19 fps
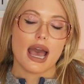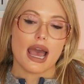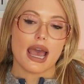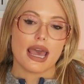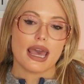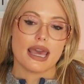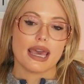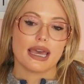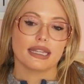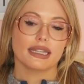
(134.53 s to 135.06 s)

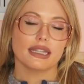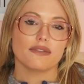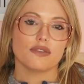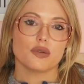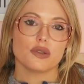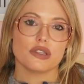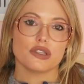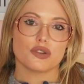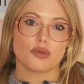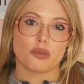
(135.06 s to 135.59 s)
I had lived
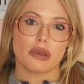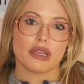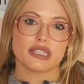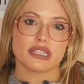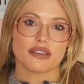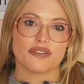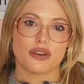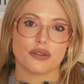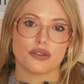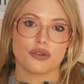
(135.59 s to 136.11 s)
with these roommates
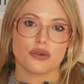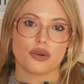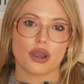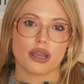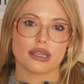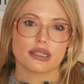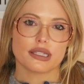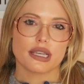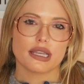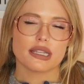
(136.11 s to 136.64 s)
I found through
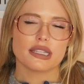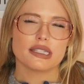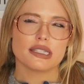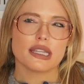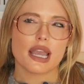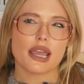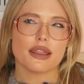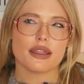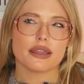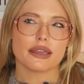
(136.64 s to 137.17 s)
Craigslist,
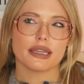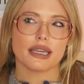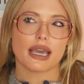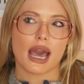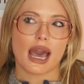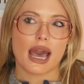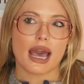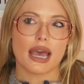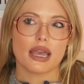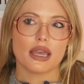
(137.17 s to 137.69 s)
and
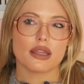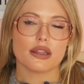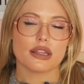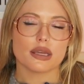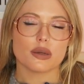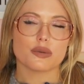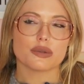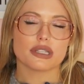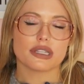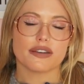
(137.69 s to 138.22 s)

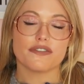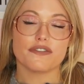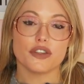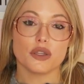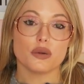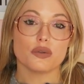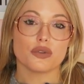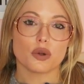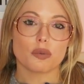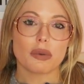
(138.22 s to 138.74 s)
there was like a
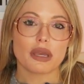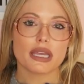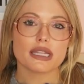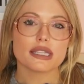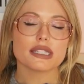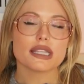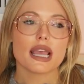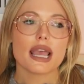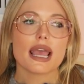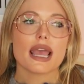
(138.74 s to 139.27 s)
few
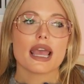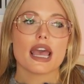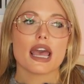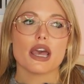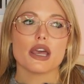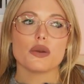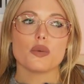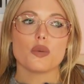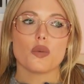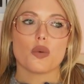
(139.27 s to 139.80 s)
roommates,
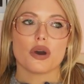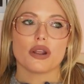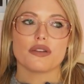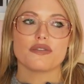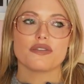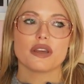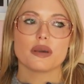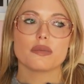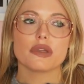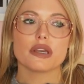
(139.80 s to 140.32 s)
and one
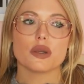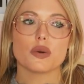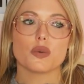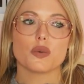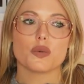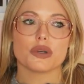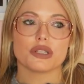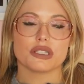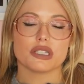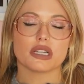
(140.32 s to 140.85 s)
of them like
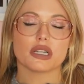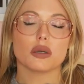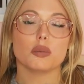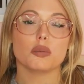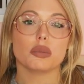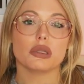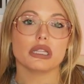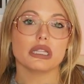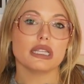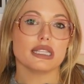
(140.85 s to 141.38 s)
was a
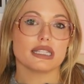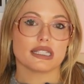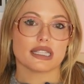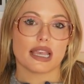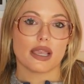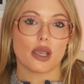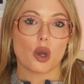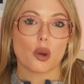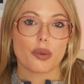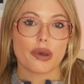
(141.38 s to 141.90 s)
complete
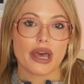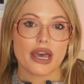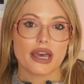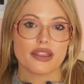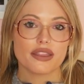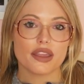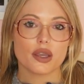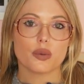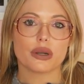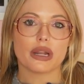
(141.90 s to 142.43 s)

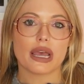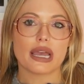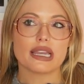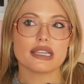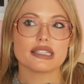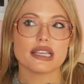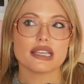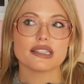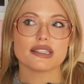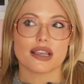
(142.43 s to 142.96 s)
psychopath. Like when I
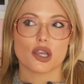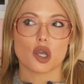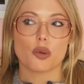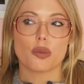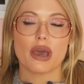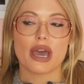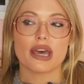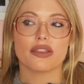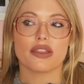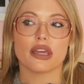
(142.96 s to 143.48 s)
say
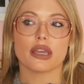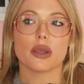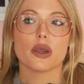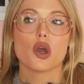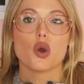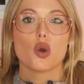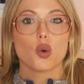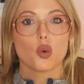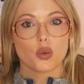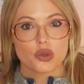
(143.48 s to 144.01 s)
psychopath, like
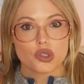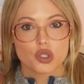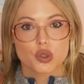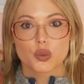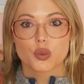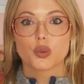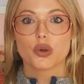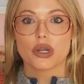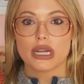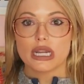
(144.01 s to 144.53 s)
was
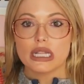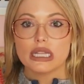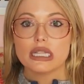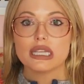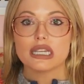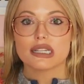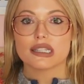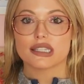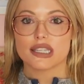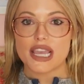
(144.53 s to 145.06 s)

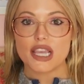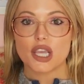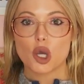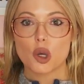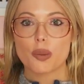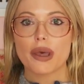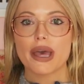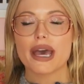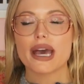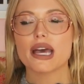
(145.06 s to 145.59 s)
really a
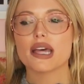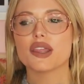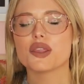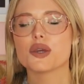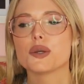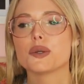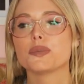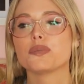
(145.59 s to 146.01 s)
psychopath.